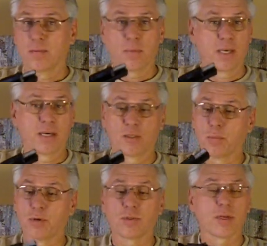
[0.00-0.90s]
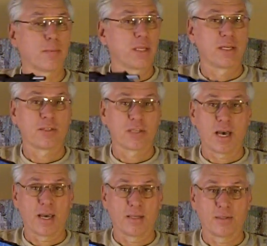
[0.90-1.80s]
because most of them in this
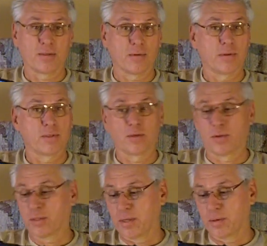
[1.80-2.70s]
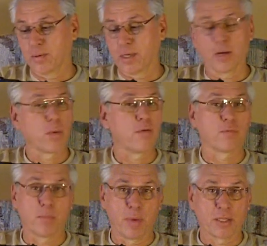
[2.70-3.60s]
size as soon as you get away
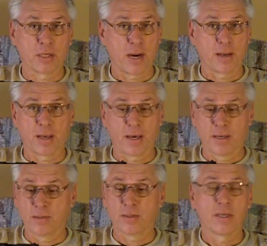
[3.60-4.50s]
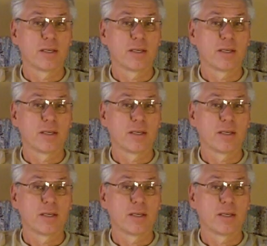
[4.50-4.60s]
from big target guns,